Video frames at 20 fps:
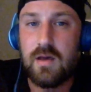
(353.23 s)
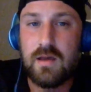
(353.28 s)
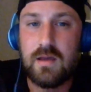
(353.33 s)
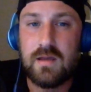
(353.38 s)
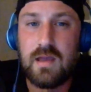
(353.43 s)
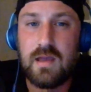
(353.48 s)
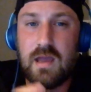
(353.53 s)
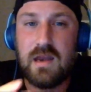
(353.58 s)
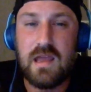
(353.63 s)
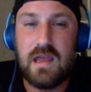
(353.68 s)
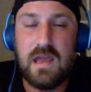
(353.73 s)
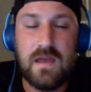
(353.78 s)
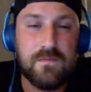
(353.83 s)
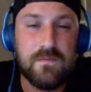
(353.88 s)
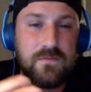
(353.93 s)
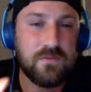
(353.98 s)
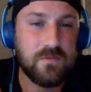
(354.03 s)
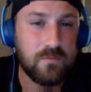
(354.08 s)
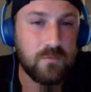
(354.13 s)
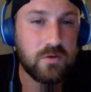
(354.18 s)
kind of
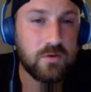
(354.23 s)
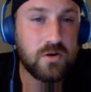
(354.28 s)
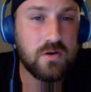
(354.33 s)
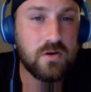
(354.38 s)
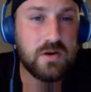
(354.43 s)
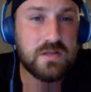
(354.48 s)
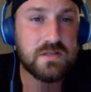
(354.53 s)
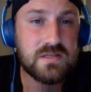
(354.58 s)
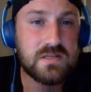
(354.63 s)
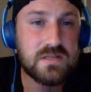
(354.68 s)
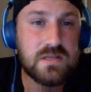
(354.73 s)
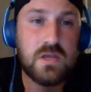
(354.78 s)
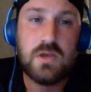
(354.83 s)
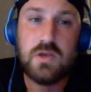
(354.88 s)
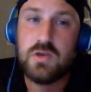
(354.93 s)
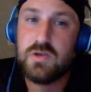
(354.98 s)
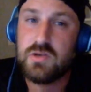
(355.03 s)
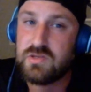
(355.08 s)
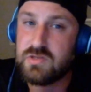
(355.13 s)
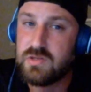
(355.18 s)
have some recurrence,
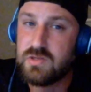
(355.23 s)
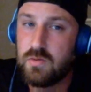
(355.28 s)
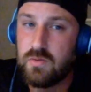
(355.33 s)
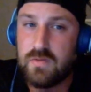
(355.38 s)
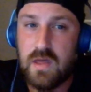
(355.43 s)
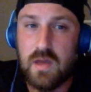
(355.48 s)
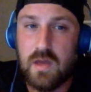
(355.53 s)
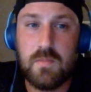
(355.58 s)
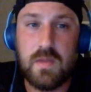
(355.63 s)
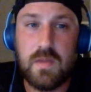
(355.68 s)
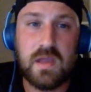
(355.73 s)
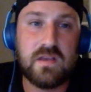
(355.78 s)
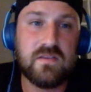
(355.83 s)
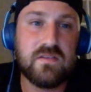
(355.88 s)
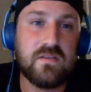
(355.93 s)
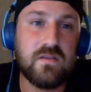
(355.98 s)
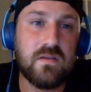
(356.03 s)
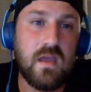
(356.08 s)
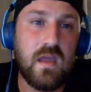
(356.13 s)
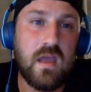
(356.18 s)
so that
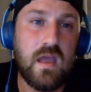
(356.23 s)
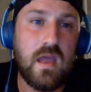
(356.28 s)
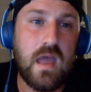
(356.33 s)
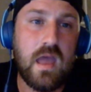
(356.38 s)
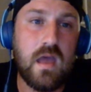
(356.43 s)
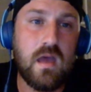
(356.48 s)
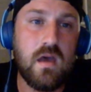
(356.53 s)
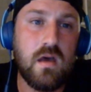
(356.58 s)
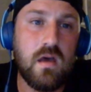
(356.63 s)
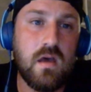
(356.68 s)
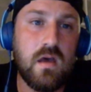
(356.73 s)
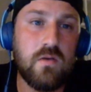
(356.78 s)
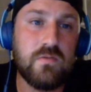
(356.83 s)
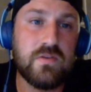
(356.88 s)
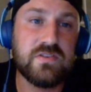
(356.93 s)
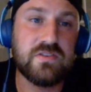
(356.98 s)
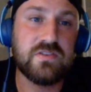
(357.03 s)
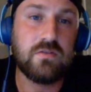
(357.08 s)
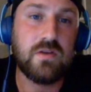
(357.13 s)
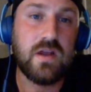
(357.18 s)
makes
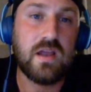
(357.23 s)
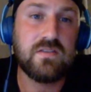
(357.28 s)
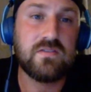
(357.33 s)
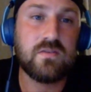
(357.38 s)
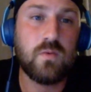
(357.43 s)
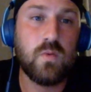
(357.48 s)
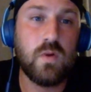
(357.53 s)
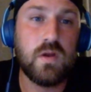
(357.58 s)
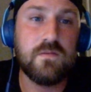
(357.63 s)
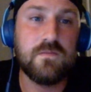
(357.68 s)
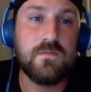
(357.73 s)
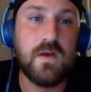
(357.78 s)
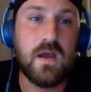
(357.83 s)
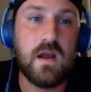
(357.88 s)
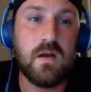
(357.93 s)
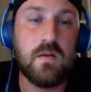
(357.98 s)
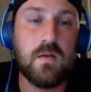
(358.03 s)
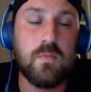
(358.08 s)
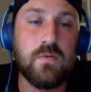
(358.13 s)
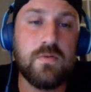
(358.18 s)
aristocrats quite a
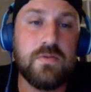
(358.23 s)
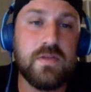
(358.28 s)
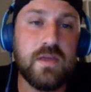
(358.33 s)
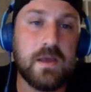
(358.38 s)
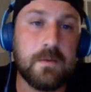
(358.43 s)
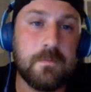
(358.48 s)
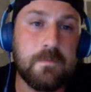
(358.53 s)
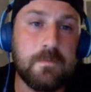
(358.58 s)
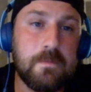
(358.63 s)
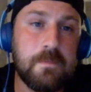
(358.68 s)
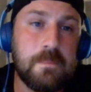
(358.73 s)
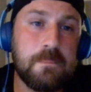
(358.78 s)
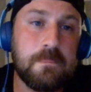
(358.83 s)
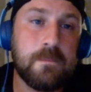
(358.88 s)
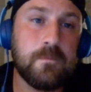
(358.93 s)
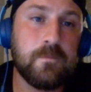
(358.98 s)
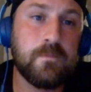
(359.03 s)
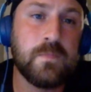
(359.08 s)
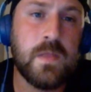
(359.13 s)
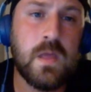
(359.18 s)
viable thing.
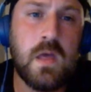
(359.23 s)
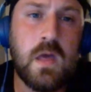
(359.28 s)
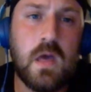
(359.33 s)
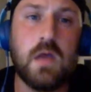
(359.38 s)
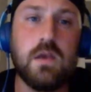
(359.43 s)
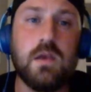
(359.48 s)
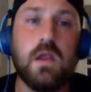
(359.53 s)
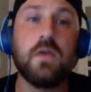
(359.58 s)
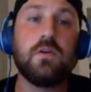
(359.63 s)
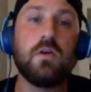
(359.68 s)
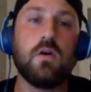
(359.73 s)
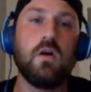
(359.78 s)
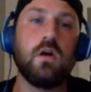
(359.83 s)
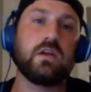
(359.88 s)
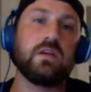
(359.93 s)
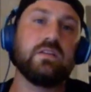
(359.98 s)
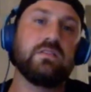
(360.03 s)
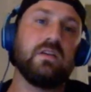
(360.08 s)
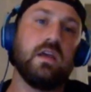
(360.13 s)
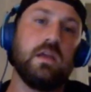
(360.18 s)
Another
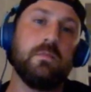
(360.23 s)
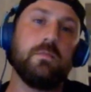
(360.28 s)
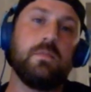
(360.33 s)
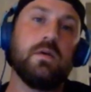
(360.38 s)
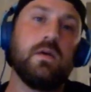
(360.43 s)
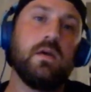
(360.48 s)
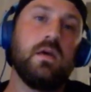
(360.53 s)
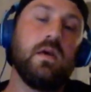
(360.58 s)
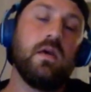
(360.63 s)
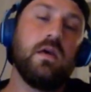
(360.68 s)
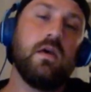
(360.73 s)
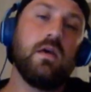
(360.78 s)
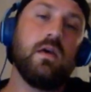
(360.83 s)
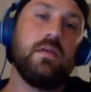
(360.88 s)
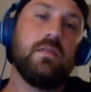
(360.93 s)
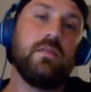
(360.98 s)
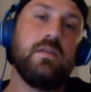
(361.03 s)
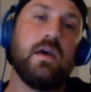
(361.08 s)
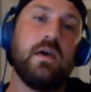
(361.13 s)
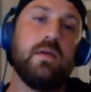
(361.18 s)
archetype
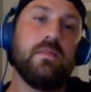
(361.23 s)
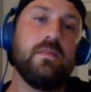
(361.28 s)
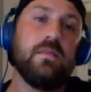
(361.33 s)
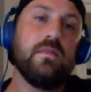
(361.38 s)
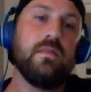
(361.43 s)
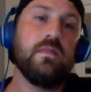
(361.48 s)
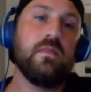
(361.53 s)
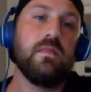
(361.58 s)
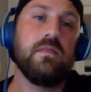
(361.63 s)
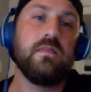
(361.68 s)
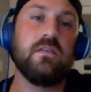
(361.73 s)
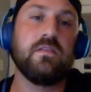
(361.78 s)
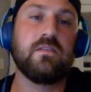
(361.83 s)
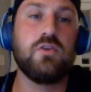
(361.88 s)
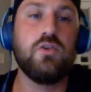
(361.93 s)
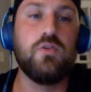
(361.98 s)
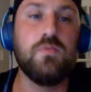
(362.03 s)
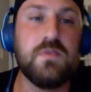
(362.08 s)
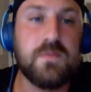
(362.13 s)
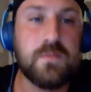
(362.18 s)
that this
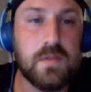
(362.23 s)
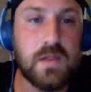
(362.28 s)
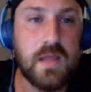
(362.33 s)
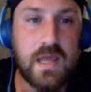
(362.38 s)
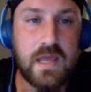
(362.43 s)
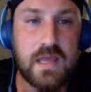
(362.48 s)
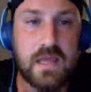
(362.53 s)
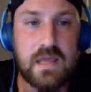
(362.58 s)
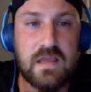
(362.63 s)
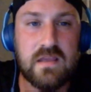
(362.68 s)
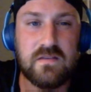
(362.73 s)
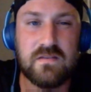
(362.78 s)
cube is playing is